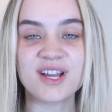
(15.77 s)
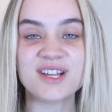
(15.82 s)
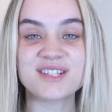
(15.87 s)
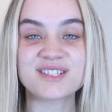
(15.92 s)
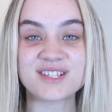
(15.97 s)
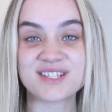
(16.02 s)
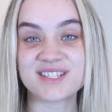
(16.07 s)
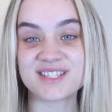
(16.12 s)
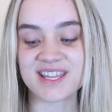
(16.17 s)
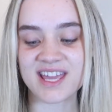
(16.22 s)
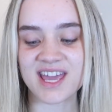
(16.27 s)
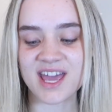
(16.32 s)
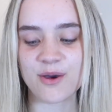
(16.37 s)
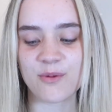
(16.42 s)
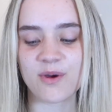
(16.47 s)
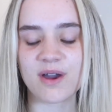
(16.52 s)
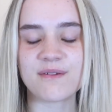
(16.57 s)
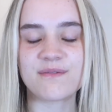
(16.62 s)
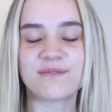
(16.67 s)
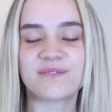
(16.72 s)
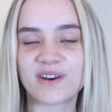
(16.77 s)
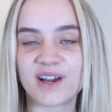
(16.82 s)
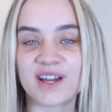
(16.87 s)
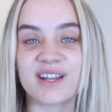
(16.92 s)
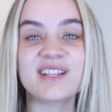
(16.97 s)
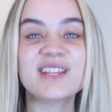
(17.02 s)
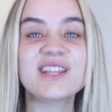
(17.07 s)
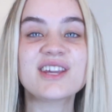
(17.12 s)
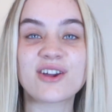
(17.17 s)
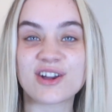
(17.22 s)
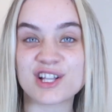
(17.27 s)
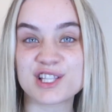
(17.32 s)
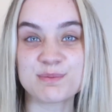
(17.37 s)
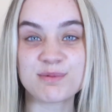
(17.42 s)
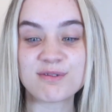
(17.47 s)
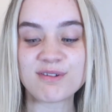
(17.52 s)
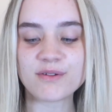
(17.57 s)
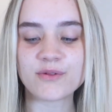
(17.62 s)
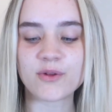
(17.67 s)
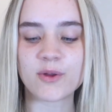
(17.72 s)
So today we're finally going to
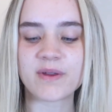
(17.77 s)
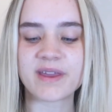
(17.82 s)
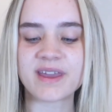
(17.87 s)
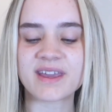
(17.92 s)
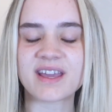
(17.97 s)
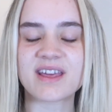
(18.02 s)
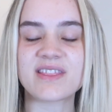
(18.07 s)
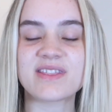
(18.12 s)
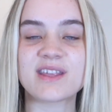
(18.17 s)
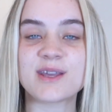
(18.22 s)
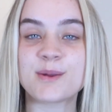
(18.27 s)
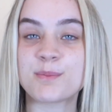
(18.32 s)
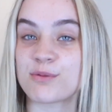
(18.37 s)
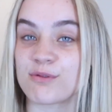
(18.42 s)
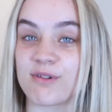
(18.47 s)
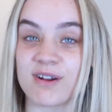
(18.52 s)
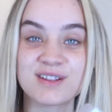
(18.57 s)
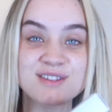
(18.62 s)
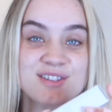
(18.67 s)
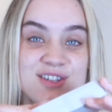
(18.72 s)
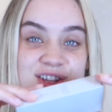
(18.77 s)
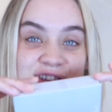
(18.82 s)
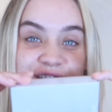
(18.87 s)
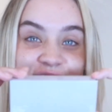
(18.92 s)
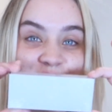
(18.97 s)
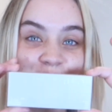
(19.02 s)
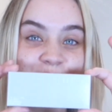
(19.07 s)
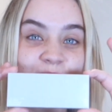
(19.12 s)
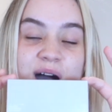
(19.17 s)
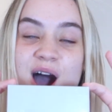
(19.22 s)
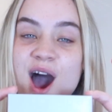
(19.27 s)
be reviewing the brand new